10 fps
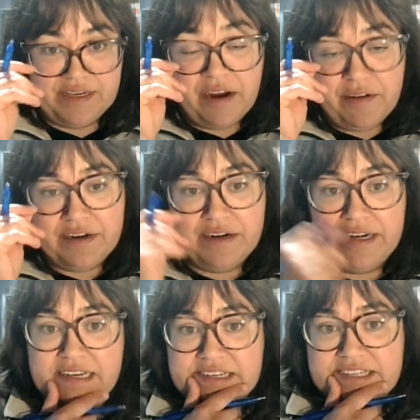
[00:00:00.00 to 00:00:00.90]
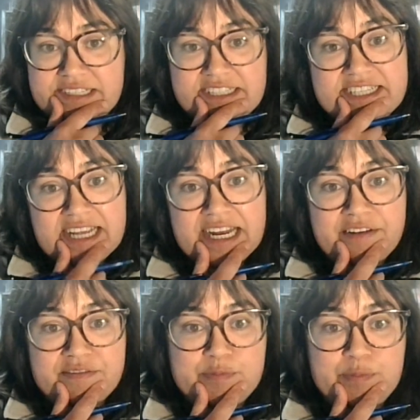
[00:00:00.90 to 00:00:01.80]
covered and just
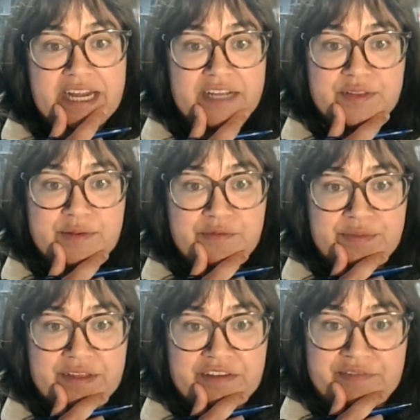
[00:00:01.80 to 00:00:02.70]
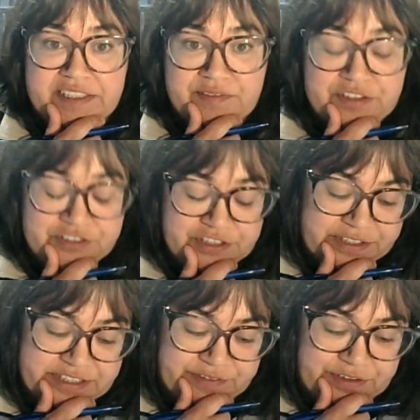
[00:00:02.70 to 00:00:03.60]
kind of protect them from the effects of the
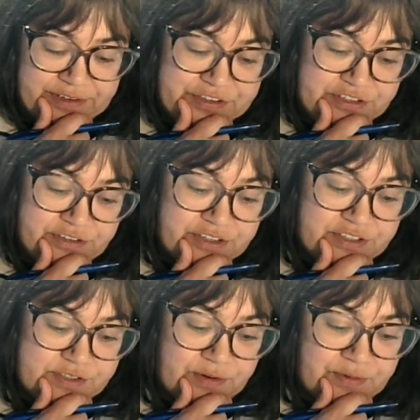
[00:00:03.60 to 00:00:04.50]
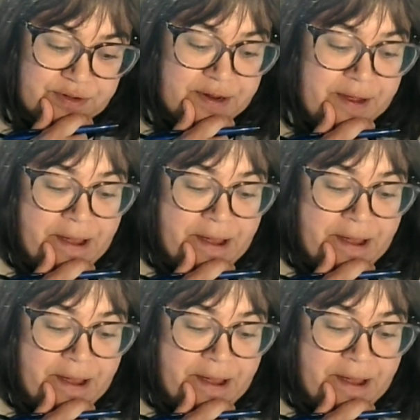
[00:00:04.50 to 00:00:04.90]
Chinooks if you're in the Chinook zone. And